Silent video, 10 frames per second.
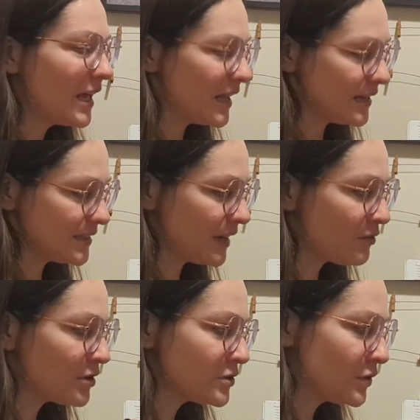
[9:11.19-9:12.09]
And I've
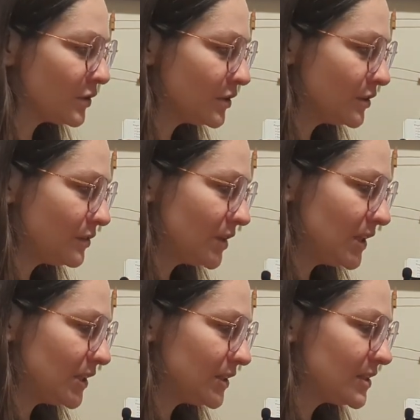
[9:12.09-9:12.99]
also learned over the
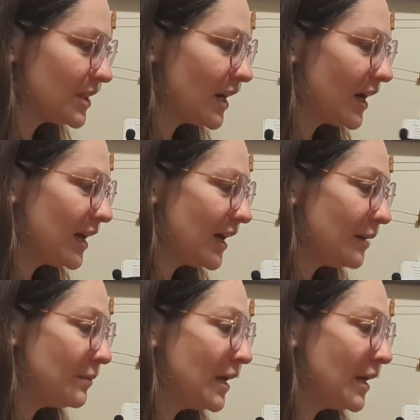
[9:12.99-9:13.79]
years that I am